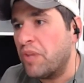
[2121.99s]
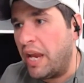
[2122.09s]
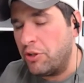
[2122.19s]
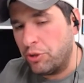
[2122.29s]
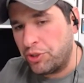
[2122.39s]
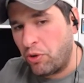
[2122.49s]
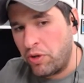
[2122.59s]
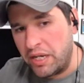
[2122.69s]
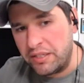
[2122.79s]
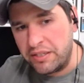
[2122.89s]
And you're
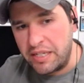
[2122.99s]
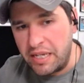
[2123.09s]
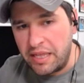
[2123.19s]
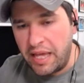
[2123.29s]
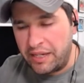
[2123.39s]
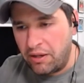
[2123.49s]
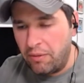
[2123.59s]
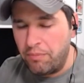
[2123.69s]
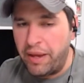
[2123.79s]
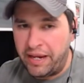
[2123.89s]
starting to see that
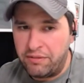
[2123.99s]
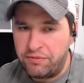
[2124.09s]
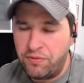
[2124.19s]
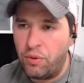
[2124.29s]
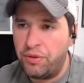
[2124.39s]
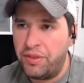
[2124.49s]
come back and forth.